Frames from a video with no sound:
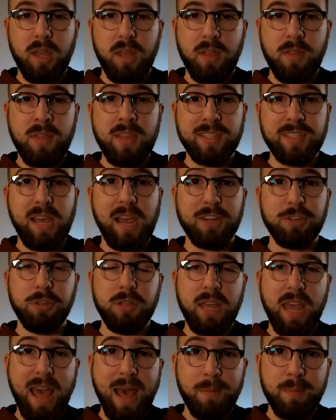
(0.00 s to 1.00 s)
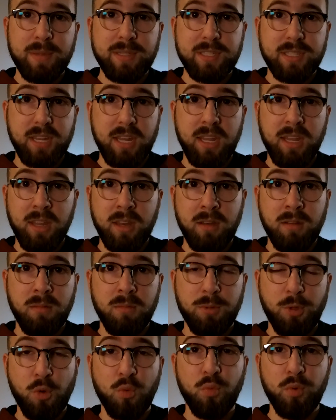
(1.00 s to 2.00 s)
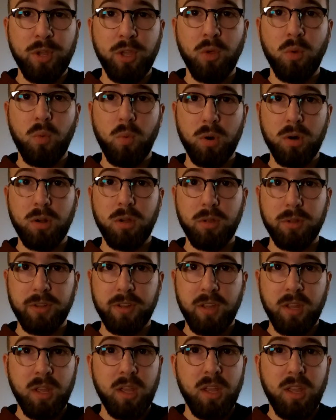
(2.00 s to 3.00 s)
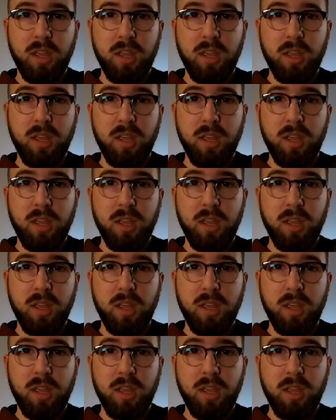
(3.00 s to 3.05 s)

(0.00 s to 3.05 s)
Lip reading: And this actually happens in the real world.